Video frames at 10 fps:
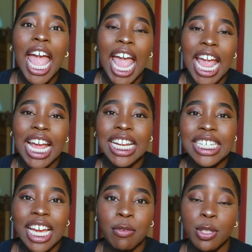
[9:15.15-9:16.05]
and
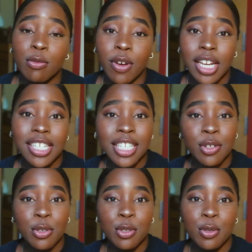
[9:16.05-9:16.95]
I was a writing
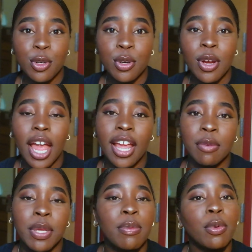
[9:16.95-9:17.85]
center tutor, and
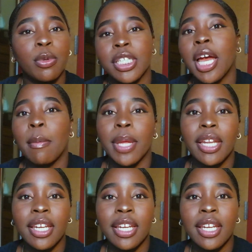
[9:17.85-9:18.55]
people would come in